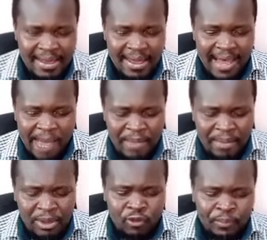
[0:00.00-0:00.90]
A
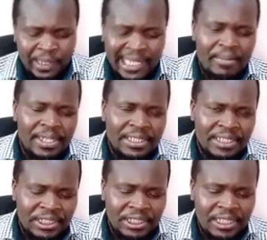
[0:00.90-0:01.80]
member of parliament
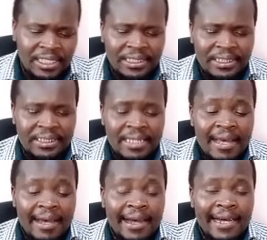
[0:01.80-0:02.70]
initiates
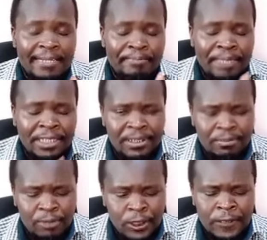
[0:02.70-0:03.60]
an impeachment
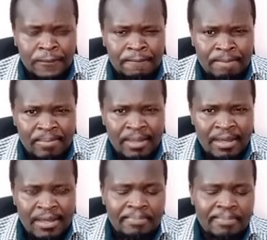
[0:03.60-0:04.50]
motion
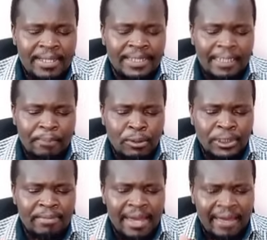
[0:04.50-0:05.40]
being
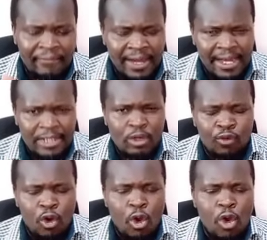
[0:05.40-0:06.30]
supported by a third of
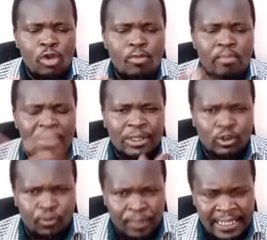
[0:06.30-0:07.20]
all members
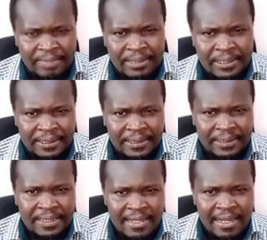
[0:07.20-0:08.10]
of parliament.
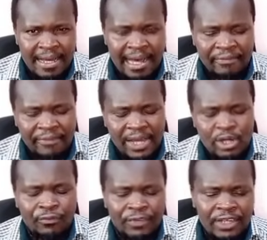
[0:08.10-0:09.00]
A third
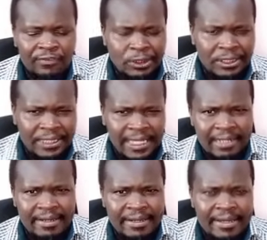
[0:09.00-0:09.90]
of
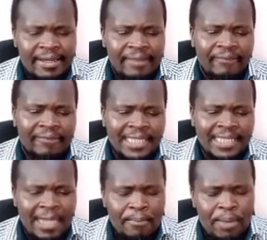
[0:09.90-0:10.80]
349,
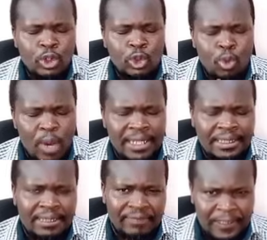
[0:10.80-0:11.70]
that's about
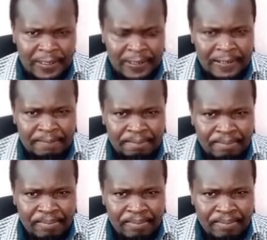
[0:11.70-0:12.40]
117.